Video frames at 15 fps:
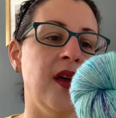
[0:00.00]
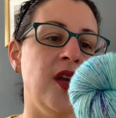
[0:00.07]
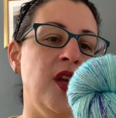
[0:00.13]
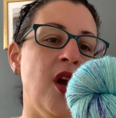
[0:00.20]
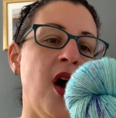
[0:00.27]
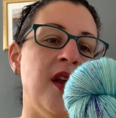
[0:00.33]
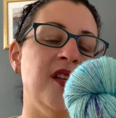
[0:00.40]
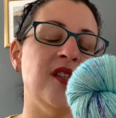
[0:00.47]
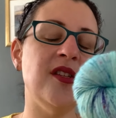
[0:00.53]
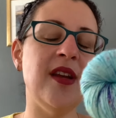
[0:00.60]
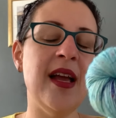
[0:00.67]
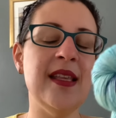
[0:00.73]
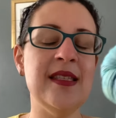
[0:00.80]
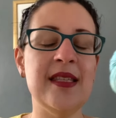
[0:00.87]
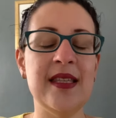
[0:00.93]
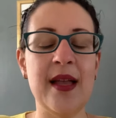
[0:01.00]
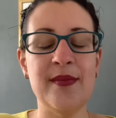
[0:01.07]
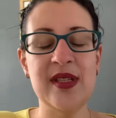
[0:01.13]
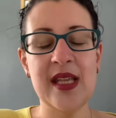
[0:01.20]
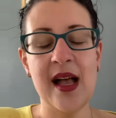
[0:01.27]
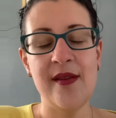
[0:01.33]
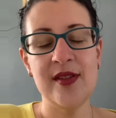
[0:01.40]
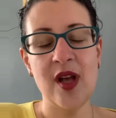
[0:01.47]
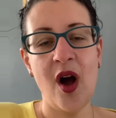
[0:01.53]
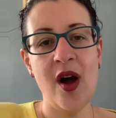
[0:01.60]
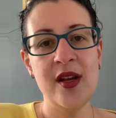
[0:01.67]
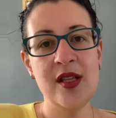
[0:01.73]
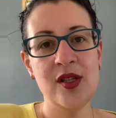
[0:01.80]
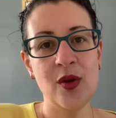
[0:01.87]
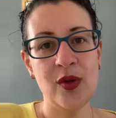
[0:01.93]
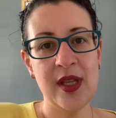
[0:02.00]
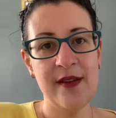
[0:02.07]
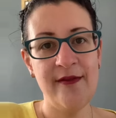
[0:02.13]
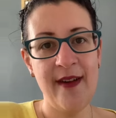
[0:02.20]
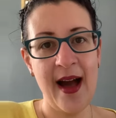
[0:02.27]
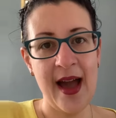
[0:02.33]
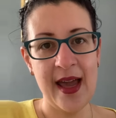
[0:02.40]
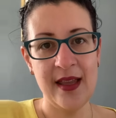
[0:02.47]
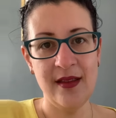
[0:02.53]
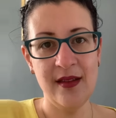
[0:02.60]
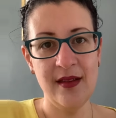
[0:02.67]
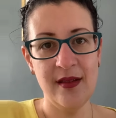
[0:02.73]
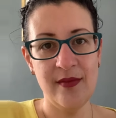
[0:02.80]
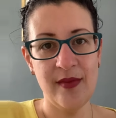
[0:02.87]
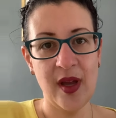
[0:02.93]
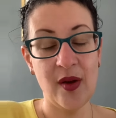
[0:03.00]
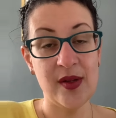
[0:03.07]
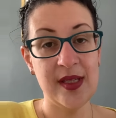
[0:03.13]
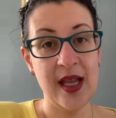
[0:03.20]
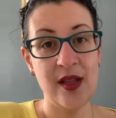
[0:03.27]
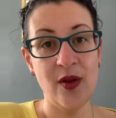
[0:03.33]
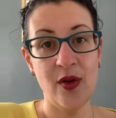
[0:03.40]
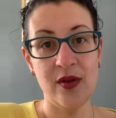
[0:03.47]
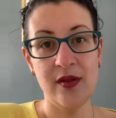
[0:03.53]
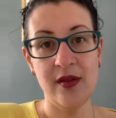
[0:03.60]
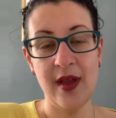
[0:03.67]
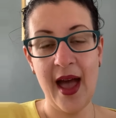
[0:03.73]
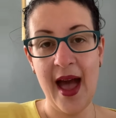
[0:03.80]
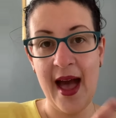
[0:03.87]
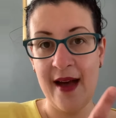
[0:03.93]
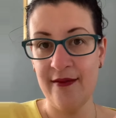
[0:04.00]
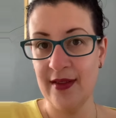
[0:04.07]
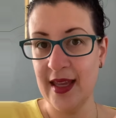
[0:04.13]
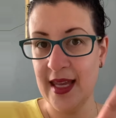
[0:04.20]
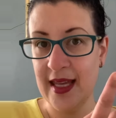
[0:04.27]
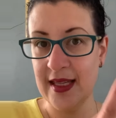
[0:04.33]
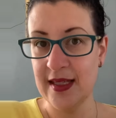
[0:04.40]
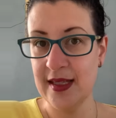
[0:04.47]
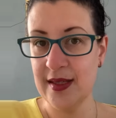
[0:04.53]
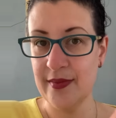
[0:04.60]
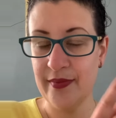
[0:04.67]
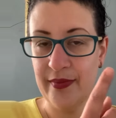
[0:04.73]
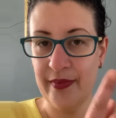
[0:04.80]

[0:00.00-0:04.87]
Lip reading: yarn strands themselves aren't so defined, because they don't have these